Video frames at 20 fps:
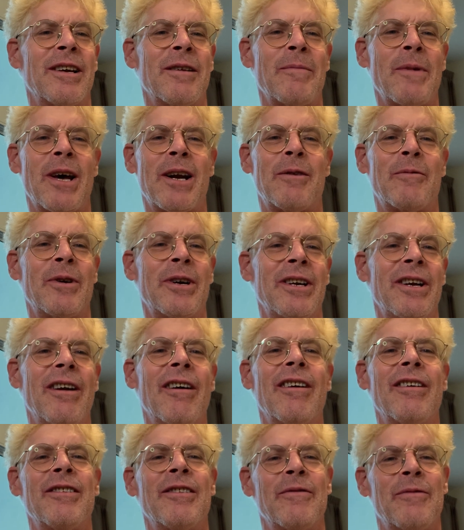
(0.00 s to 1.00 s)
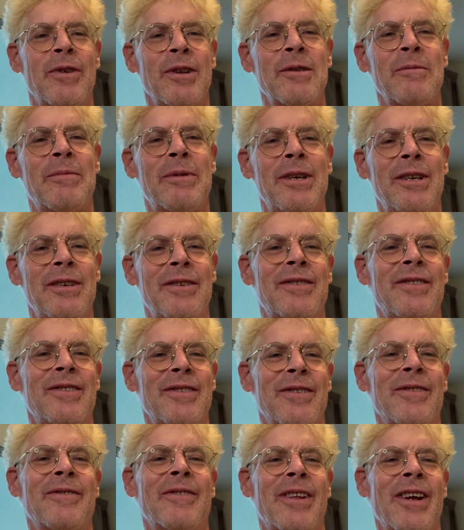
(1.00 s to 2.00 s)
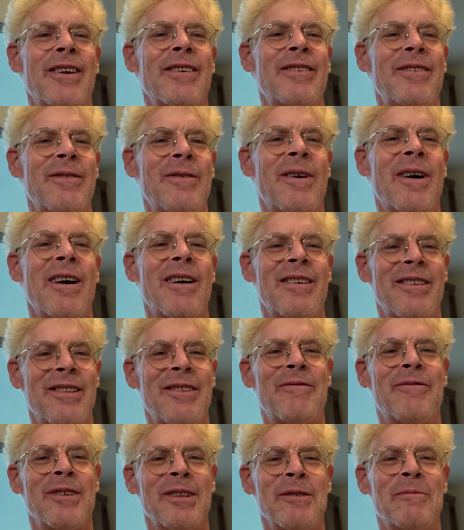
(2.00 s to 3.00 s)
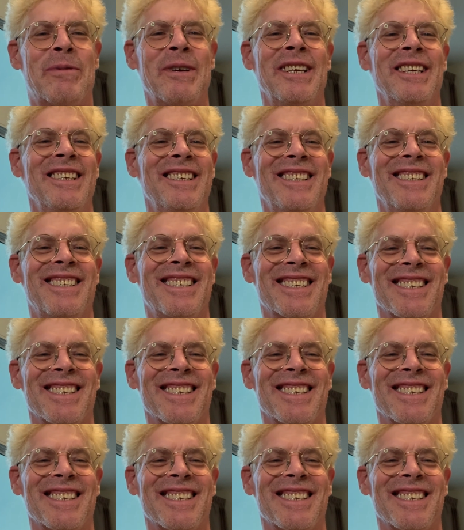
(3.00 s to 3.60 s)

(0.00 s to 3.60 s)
No matter where you are in the Philippines, you are in the Philippines.